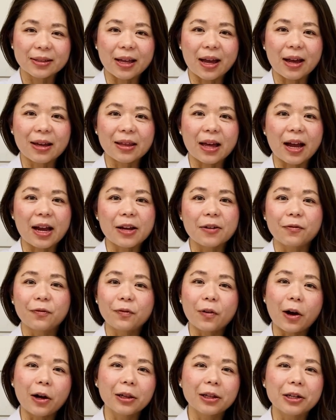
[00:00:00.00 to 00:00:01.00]
that I
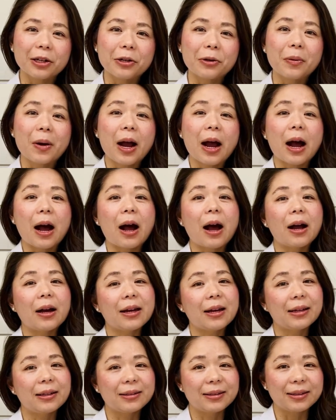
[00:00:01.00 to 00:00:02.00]
follow I
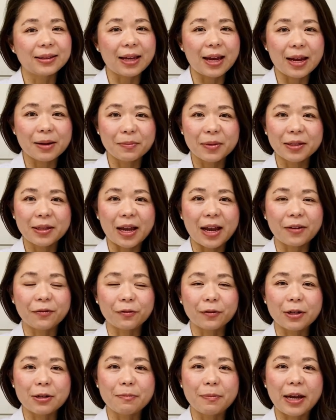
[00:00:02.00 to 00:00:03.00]
examine
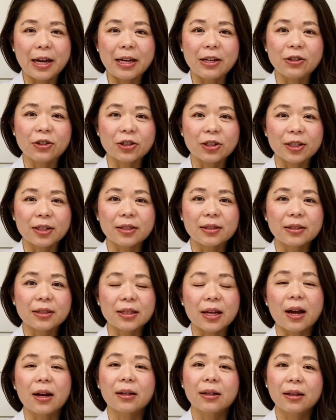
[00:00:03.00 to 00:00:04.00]
every patient
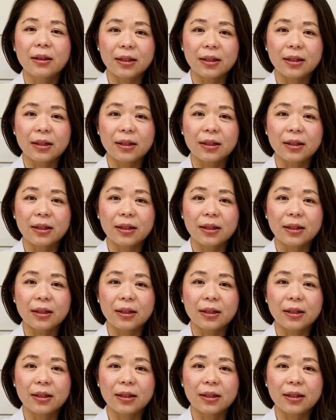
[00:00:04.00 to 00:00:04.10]
uh,